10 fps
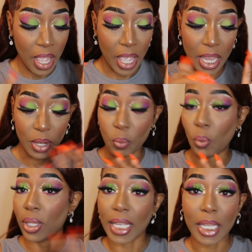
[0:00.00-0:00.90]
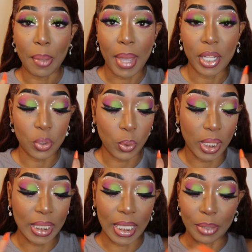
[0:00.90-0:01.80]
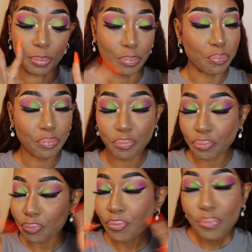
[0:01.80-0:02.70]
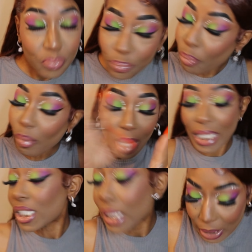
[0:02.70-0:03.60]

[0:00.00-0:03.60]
and what they can match with, and let's just